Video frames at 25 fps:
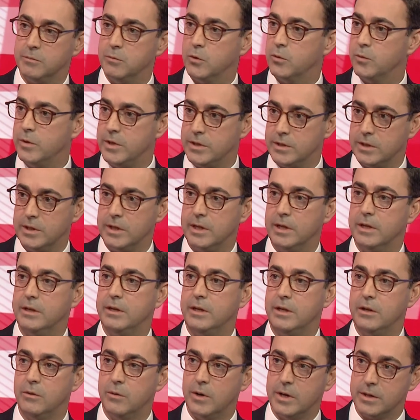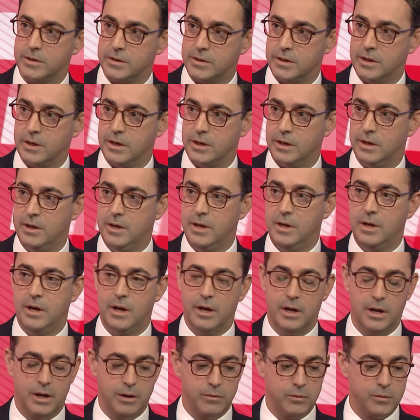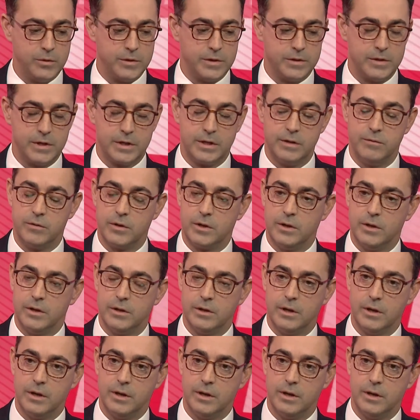More recently in the US there was a significant